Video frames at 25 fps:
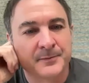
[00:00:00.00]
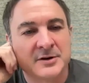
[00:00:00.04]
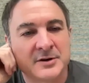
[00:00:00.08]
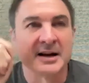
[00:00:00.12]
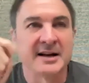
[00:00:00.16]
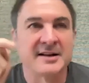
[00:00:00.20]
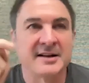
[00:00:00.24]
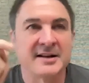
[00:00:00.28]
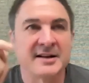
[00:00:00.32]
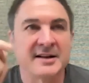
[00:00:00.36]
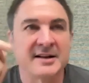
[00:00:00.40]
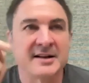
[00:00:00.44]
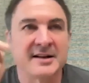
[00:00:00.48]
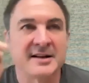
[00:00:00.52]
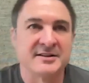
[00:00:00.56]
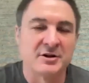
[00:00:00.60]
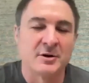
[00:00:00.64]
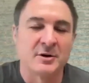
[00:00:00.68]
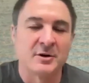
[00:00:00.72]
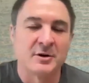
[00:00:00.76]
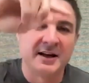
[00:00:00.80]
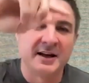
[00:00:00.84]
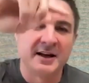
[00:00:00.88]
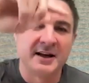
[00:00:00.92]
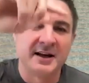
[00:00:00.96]
So again,
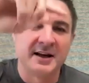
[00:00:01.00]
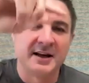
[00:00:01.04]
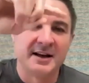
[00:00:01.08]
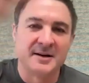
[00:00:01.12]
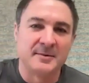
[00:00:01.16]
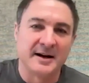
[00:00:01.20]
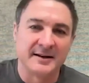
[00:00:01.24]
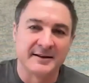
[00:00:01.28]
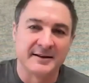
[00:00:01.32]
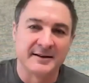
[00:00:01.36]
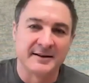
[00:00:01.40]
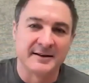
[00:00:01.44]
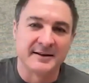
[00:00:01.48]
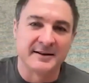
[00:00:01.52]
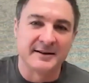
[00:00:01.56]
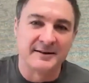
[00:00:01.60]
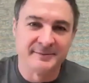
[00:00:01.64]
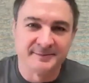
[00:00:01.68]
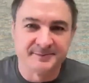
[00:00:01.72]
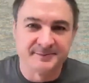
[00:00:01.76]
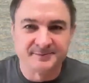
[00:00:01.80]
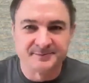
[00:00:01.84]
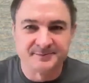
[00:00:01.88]
start with the end in mind.